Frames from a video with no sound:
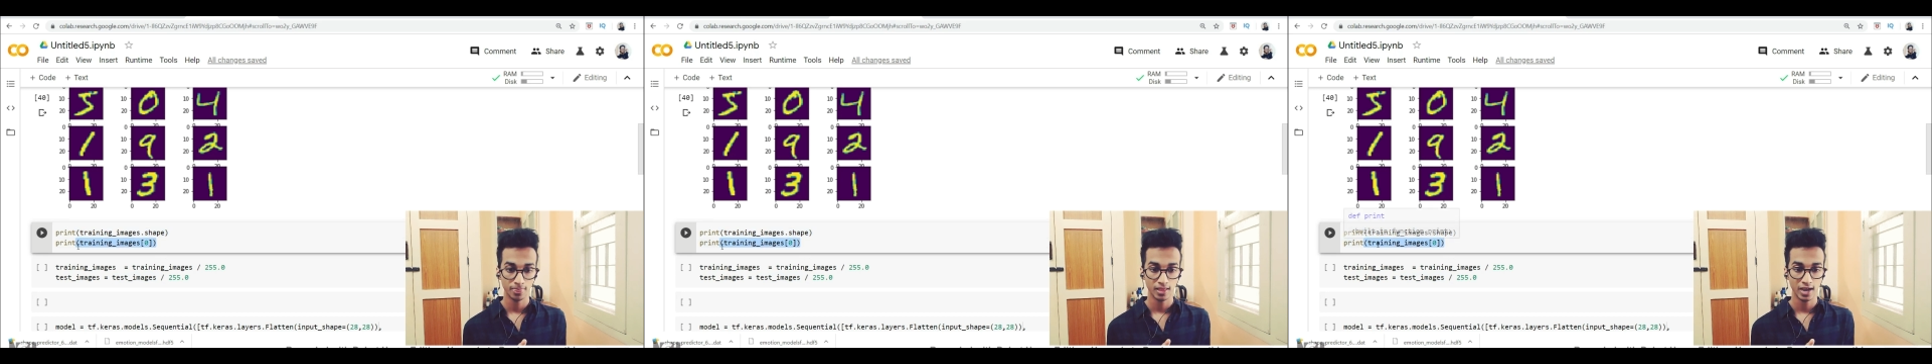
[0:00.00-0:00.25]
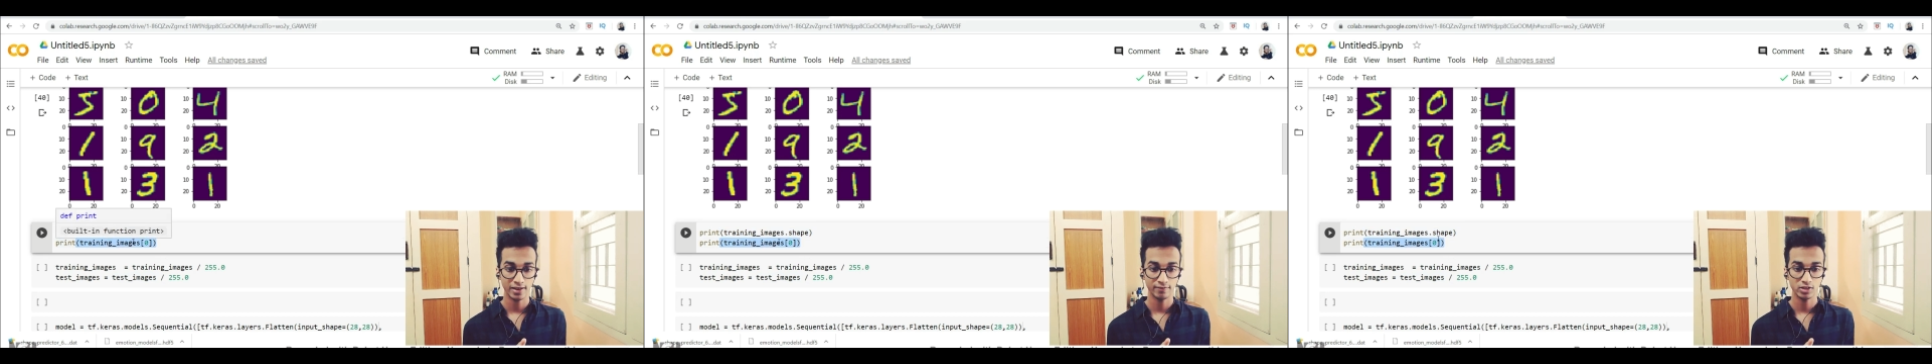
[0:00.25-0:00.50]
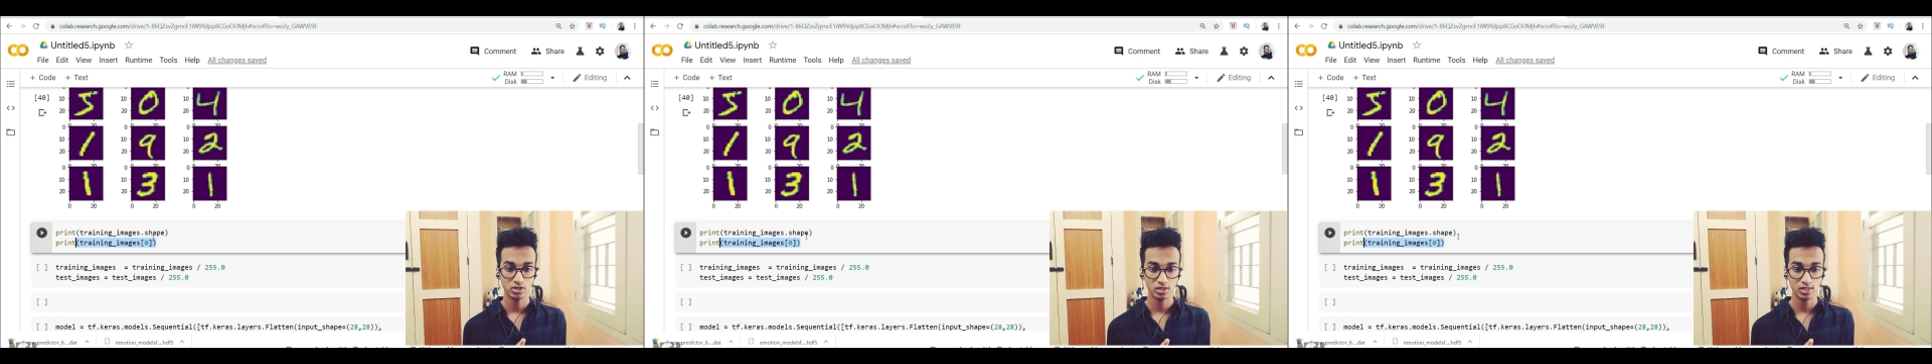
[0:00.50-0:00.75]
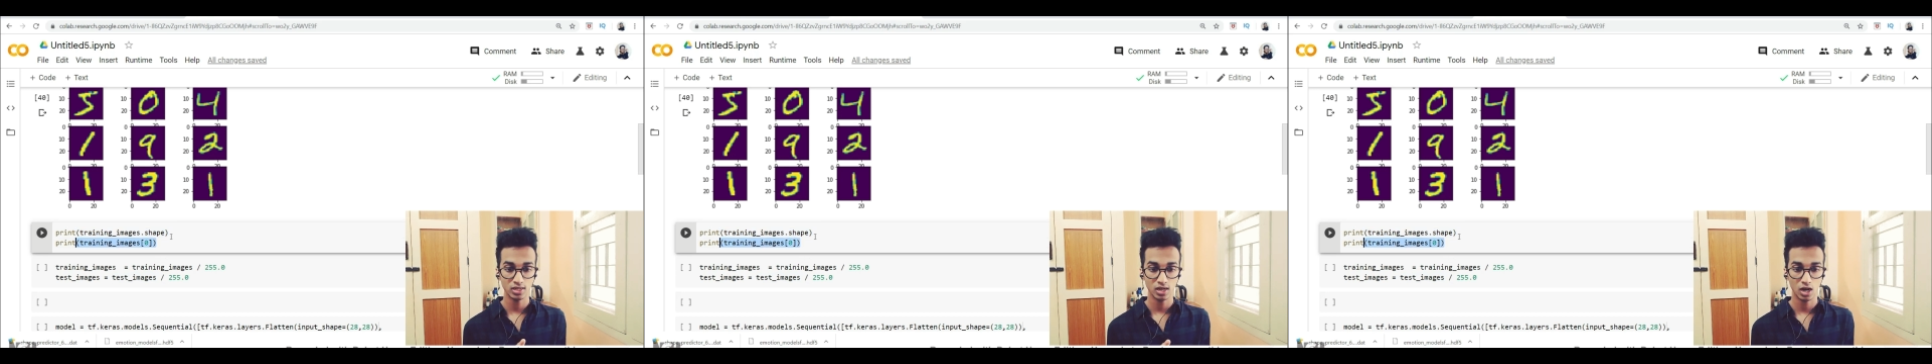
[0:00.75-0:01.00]
and we
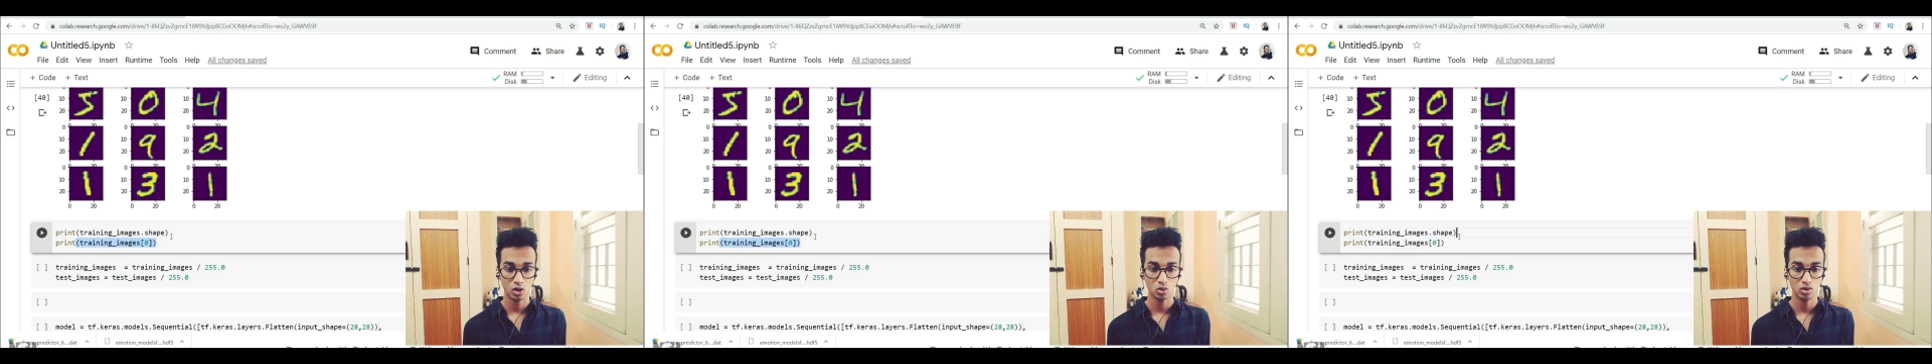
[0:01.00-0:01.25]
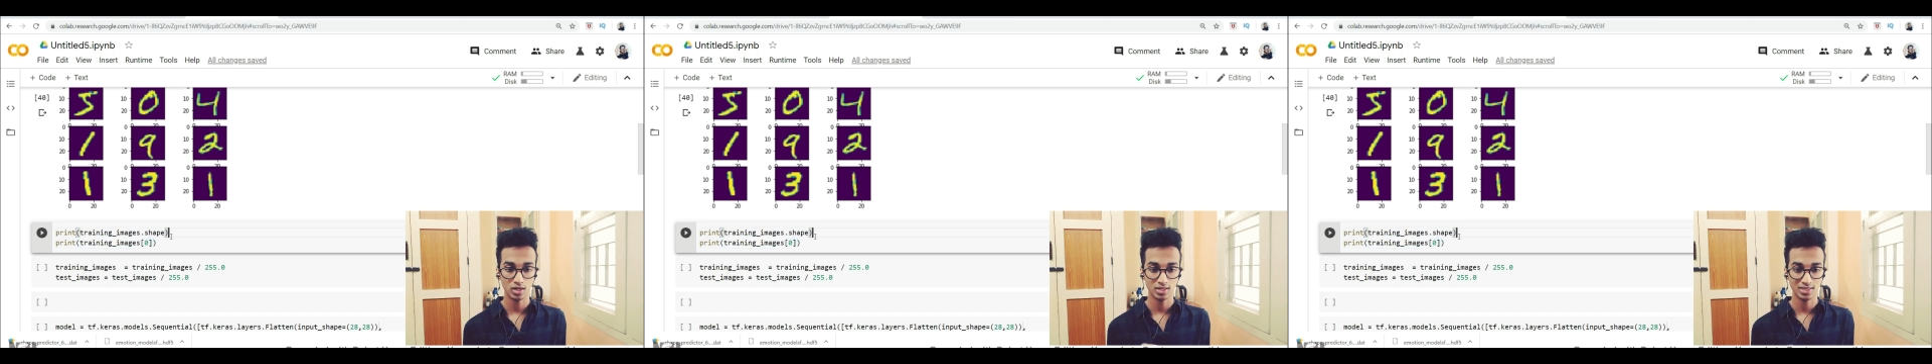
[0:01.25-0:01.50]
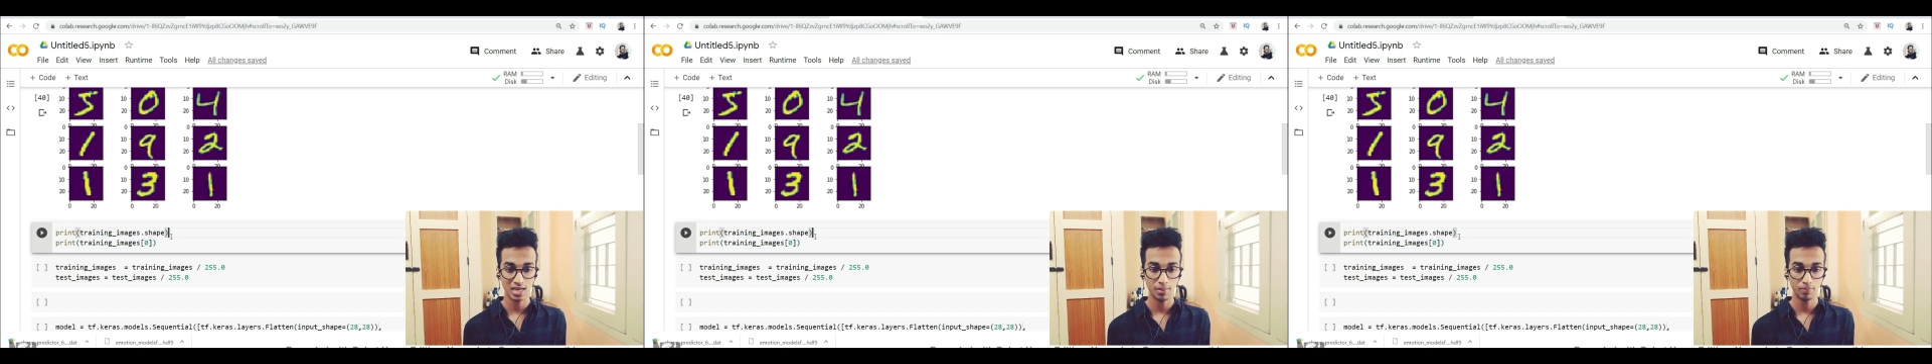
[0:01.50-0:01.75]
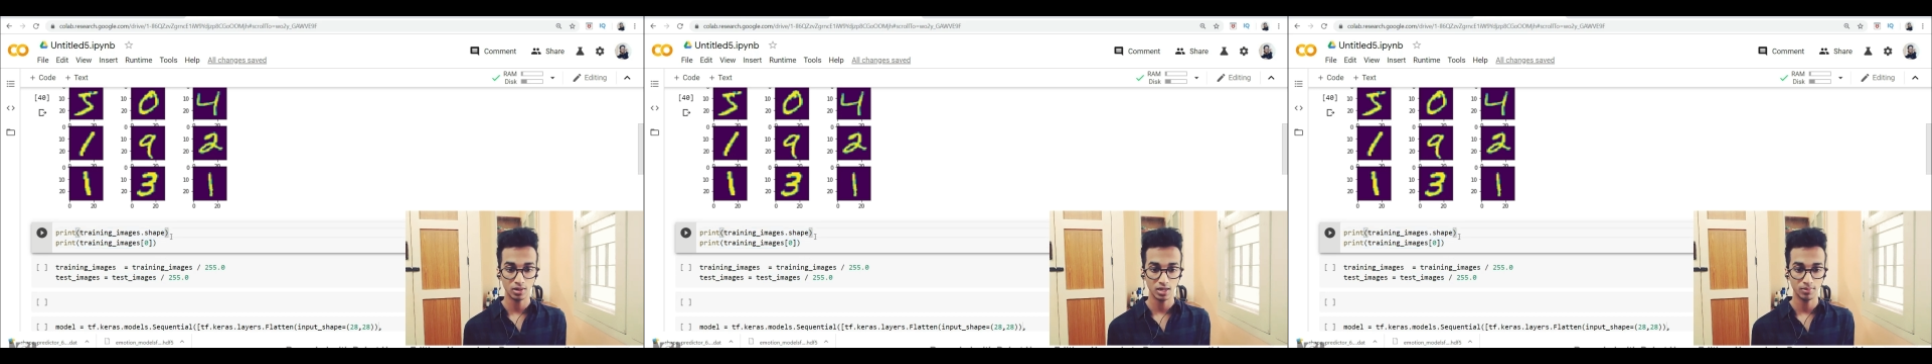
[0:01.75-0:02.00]
see how a
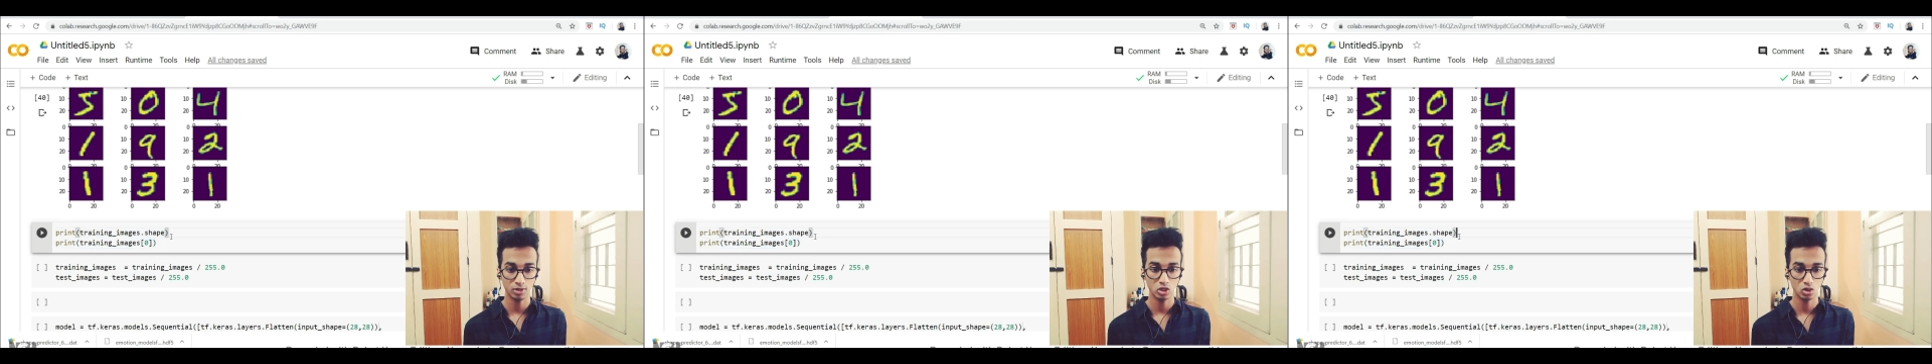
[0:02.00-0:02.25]
sample image